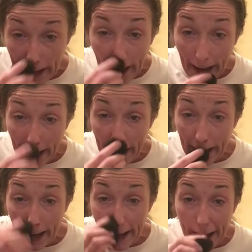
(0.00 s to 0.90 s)

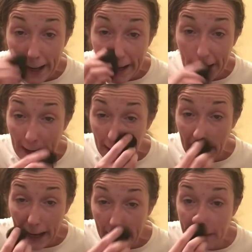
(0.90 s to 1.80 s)

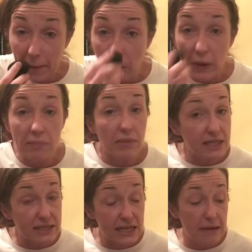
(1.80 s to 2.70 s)
AANNA, but we
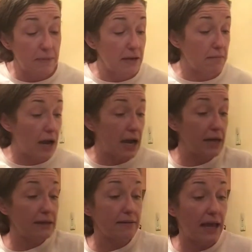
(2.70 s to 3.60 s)
must keep in
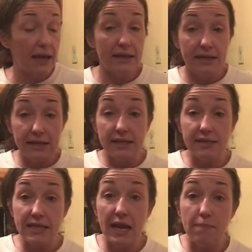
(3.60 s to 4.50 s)
mind that it
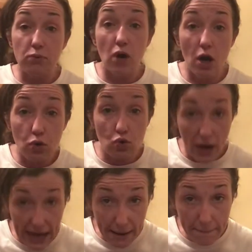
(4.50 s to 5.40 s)
is a
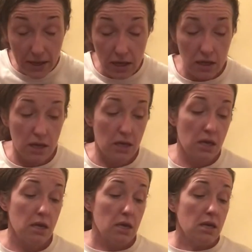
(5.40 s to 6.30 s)
program.
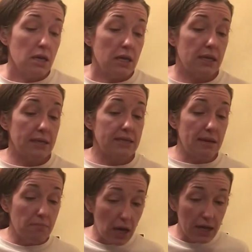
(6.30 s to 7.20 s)
It is a
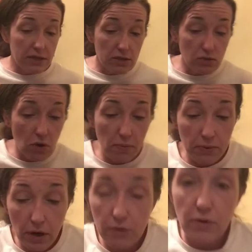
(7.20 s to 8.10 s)
mind control
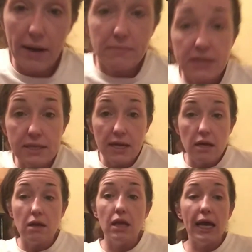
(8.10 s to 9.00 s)
program
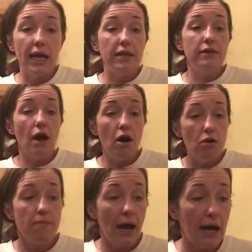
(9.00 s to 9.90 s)
still, and
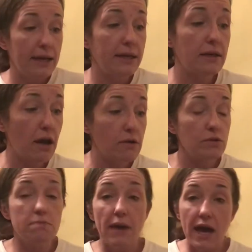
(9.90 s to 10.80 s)
nobody
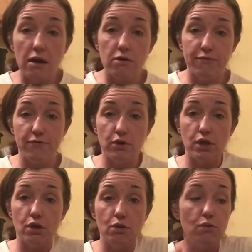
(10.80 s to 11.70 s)
knows better for
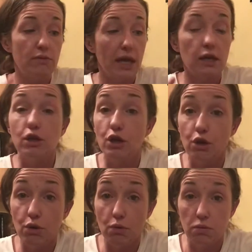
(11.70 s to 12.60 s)
you than
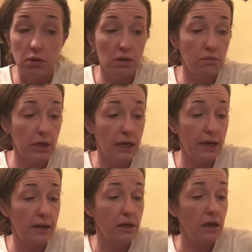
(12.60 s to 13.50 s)
you, okay?